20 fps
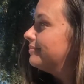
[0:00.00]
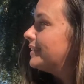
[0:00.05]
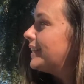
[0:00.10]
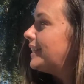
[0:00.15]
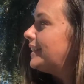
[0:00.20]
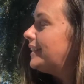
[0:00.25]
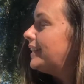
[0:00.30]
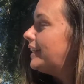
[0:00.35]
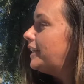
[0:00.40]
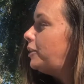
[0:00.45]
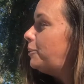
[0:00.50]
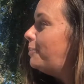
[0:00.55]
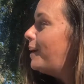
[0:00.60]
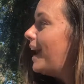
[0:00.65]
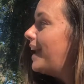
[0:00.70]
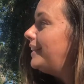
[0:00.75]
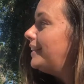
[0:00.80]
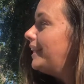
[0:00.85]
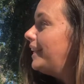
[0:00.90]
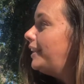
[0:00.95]
Little
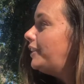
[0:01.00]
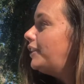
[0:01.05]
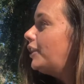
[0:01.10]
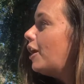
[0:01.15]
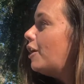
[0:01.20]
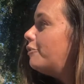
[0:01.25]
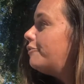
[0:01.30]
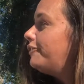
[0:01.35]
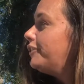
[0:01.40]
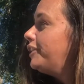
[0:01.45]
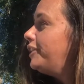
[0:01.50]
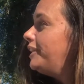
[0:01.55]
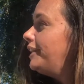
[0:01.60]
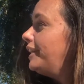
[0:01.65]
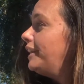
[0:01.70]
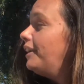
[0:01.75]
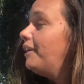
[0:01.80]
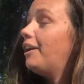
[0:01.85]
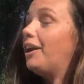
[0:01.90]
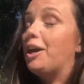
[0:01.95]
by little over the
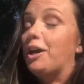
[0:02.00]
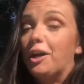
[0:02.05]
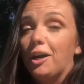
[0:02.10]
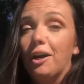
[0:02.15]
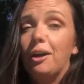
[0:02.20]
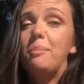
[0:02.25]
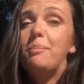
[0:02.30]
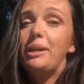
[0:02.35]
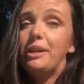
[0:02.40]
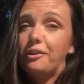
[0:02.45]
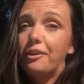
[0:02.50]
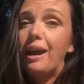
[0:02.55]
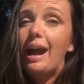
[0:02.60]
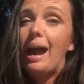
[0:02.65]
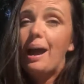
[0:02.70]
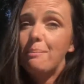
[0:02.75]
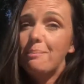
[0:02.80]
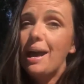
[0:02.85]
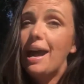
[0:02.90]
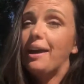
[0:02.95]
year, Hermit
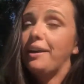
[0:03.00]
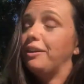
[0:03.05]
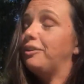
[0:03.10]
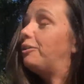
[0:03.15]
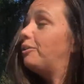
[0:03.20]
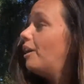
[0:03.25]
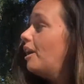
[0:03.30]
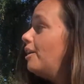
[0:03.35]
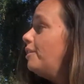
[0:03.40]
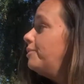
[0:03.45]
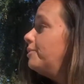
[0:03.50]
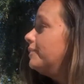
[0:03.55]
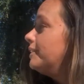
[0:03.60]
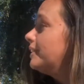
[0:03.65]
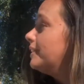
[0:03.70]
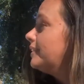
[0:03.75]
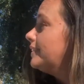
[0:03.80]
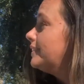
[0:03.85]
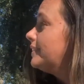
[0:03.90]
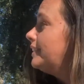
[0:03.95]
Crab had grown.
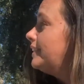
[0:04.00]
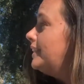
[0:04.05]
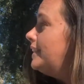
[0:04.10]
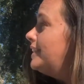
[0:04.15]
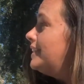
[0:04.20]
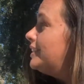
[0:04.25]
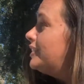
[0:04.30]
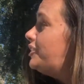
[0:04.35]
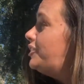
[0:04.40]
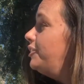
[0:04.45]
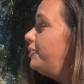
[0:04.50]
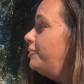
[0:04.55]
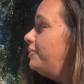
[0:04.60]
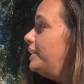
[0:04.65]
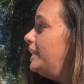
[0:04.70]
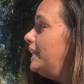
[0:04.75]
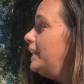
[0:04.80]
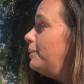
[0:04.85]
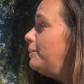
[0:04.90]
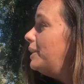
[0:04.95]
Soon
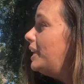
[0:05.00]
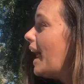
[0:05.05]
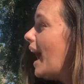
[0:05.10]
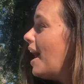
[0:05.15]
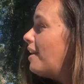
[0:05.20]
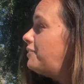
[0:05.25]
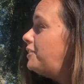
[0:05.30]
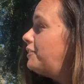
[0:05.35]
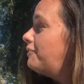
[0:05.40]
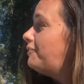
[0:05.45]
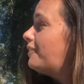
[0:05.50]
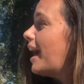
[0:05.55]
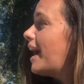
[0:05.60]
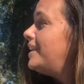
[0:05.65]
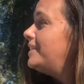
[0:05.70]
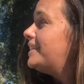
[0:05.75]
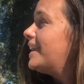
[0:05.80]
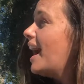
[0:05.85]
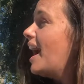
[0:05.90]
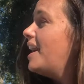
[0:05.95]
he would have to
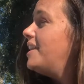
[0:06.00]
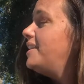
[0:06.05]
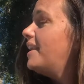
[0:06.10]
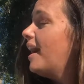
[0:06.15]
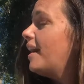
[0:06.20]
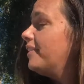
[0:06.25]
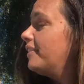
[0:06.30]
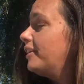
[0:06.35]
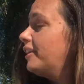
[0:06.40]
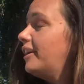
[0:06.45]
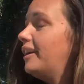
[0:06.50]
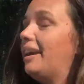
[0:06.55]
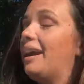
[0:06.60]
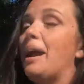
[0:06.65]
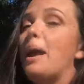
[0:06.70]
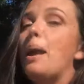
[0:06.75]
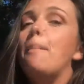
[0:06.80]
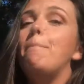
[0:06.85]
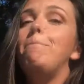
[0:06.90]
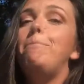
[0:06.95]
find another,
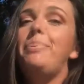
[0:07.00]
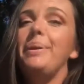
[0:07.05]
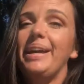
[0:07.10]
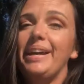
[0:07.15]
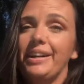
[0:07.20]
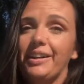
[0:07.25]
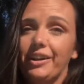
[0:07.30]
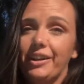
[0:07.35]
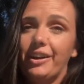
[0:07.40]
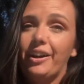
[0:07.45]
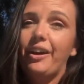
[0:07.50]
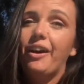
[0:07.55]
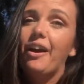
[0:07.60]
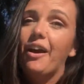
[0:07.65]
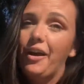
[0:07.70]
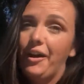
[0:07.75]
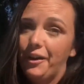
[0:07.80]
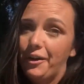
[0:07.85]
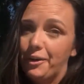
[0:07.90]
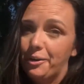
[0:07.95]
bigger
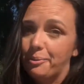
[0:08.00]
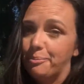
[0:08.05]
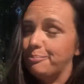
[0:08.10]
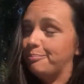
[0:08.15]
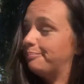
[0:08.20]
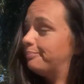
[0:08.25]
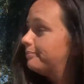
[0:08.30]
home.